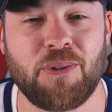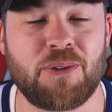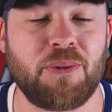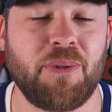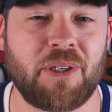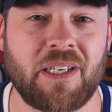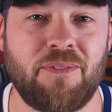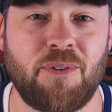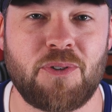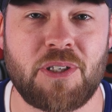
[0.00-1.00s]
Usually we look at a
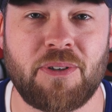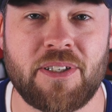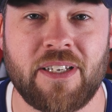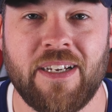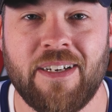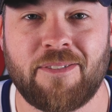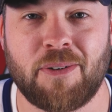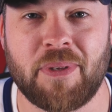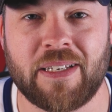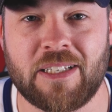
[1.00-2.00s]
full series
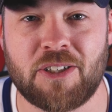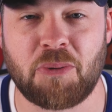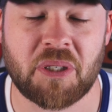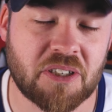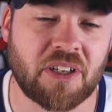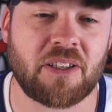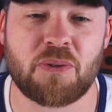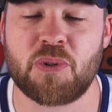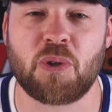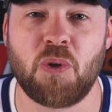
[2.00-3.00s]
from the NHL, but I just thought
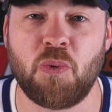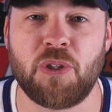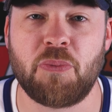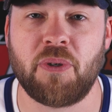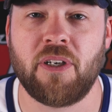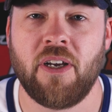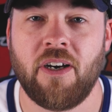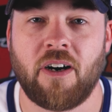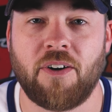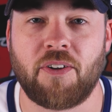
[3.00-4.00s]
this was a cool one to put
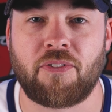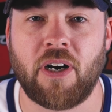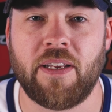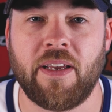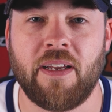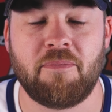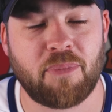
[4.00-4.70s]
on the Friday,